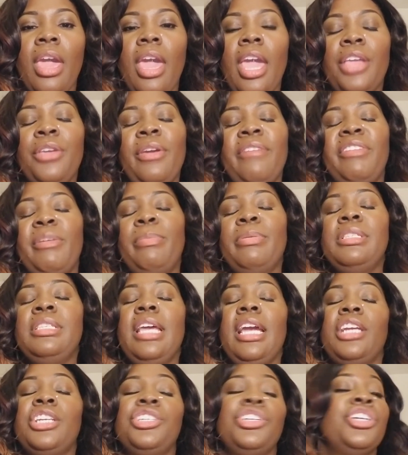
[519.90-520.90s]
and you have to
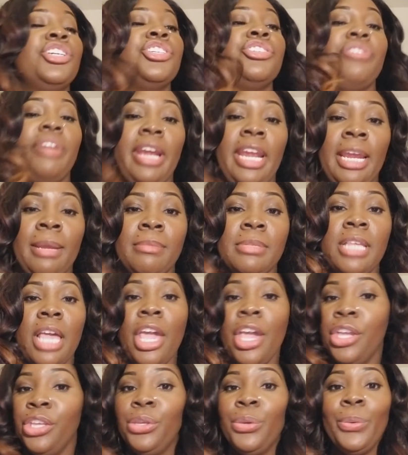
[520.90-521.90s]
protect your dreams.
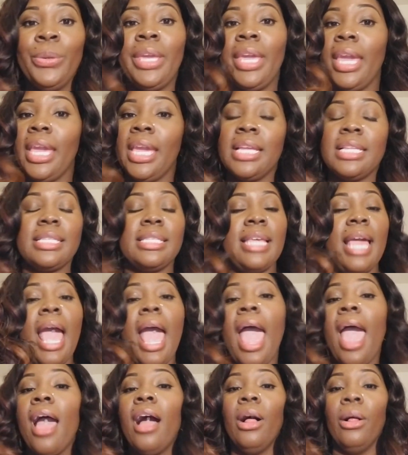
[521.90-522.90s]
You can't
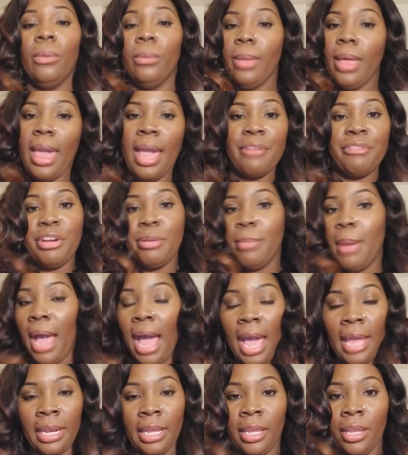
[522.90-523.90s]
tell
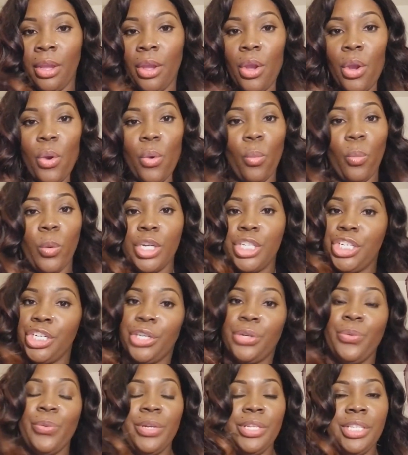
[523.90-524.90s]
everybody what you're
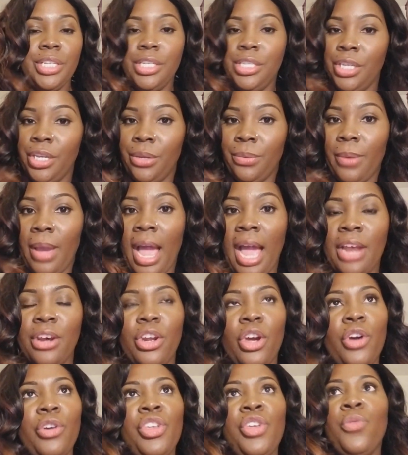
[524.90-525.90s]
going to do. I
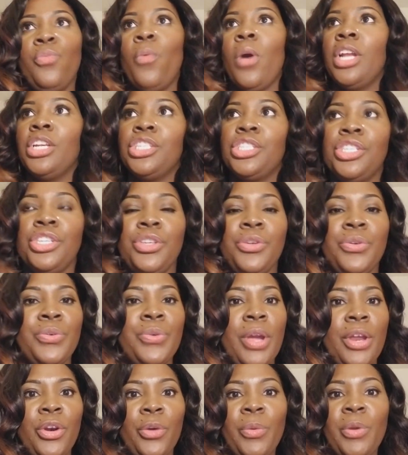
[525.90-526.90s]
know you want
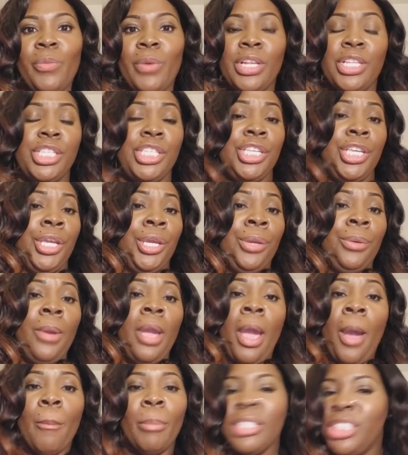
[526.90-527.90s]
to, I know we want to,
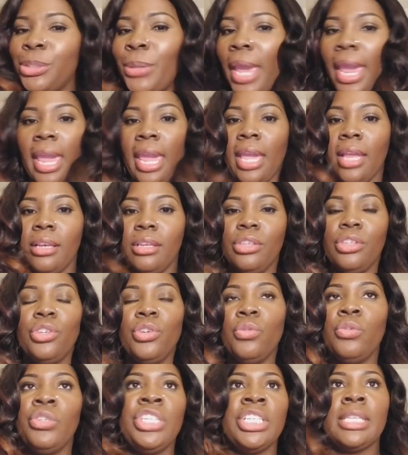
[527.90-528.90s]
but you can't.
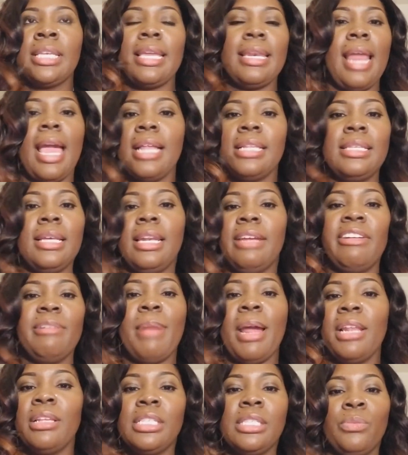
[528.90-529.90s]
You just cannot tell
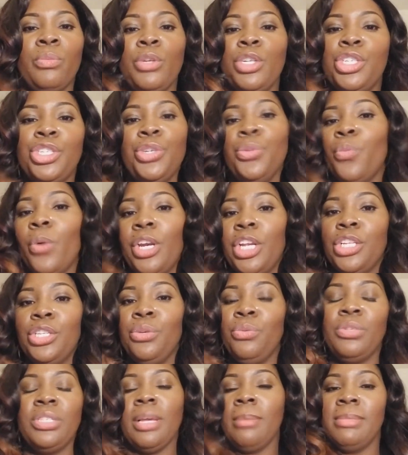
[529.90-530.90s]
everybody what you want to
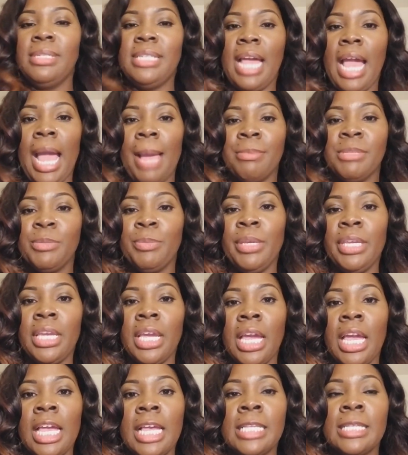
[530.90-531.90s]
do sometimes,
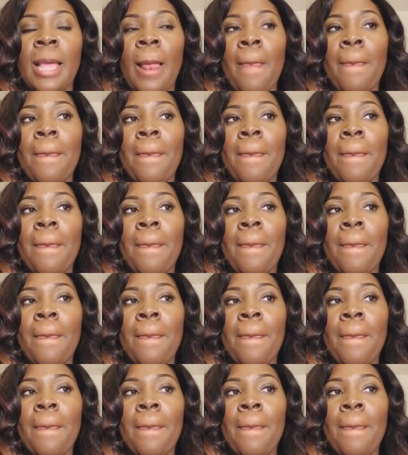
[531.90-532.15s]
because